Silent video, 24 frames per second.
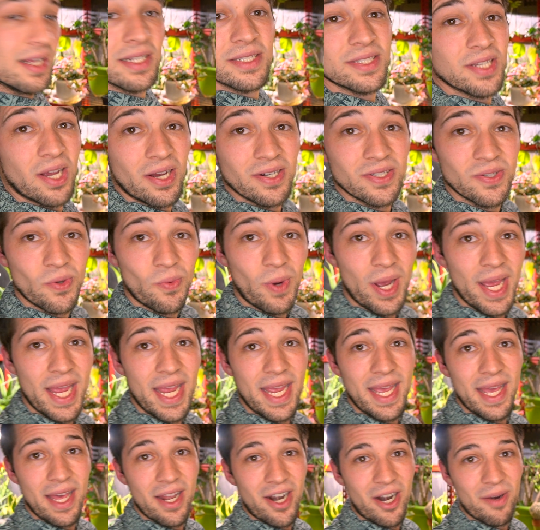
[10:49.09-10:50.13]
tucked
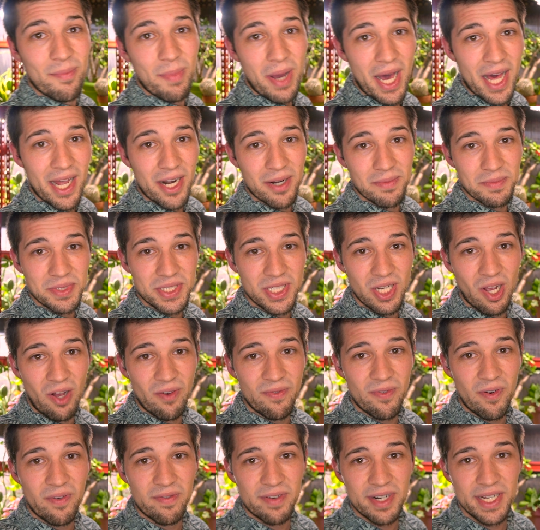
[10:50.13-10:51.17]
away in our bottom
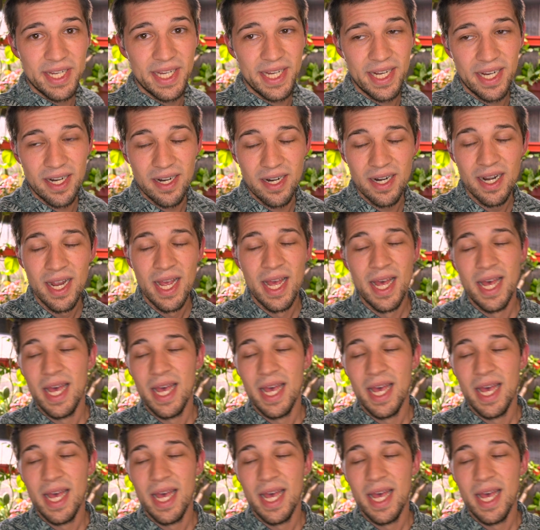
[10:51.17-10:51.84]
shelf over here,